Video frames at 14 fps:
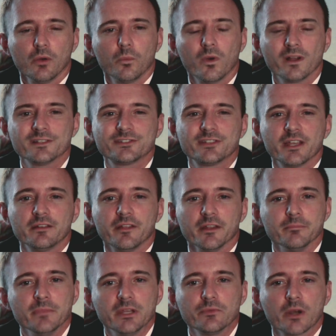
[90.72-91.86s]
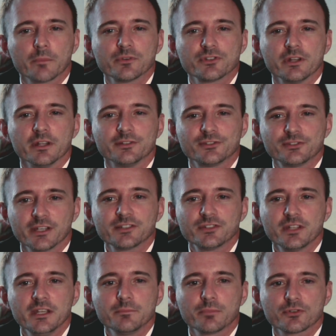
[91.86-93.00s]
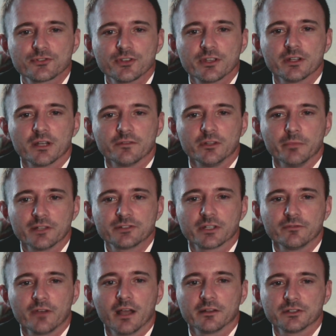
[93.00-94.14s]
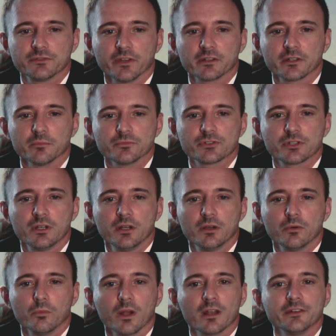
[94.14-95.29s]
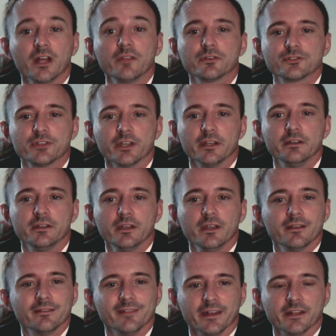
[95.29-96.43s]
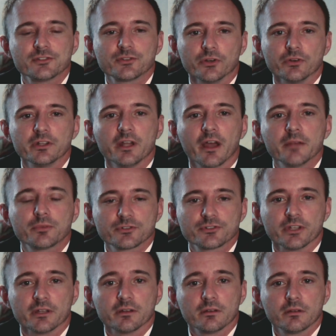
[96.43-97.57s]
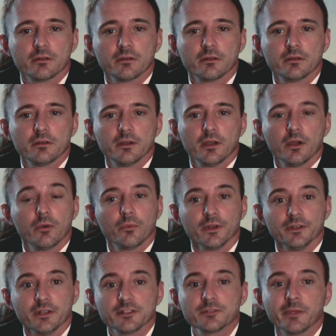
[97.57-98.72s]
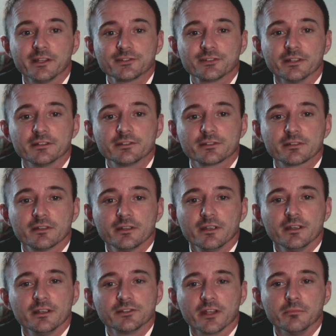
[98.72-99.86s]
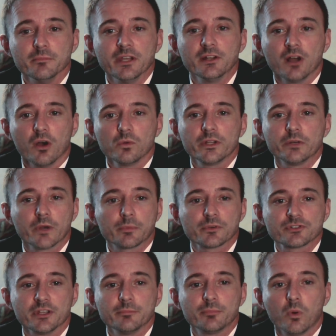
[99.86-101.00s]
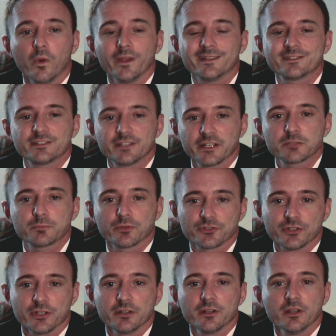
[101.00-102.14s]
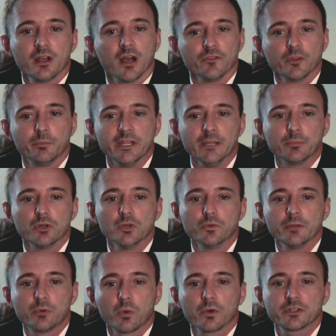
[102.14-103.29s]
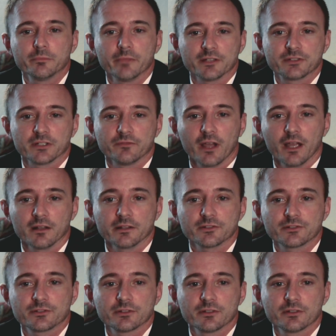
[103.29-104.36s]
One said that men represented 16% of domestic violence victims, while another said that it's 39%. What does make sense is that men only represent 0.6% of the people who report domestic violence.